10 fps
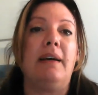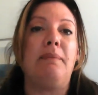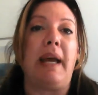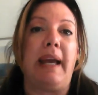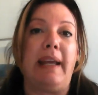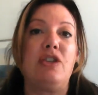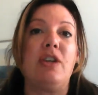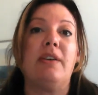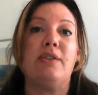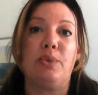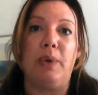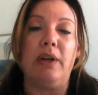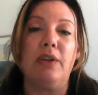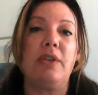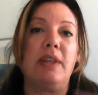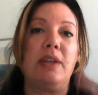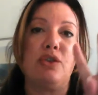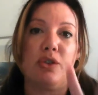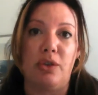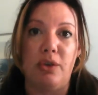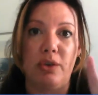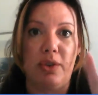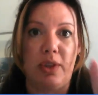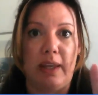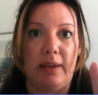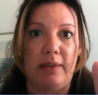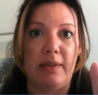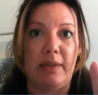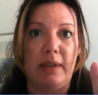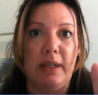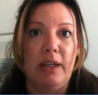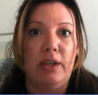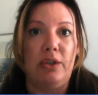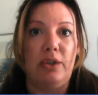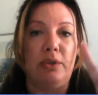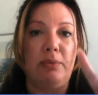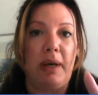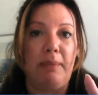page as well. So there's two things, Google My